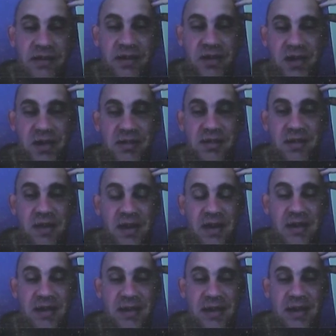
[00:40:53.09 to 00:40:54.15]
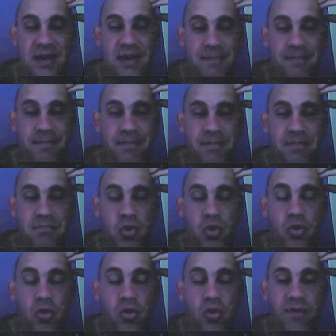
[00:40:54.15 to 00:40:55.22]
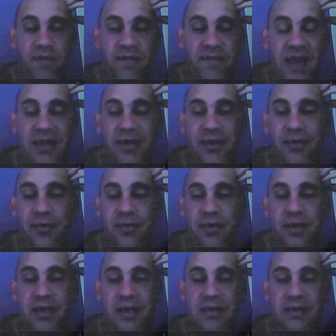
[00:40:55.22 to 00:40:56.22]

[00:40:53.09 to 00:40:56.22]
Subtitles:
that suggest that more value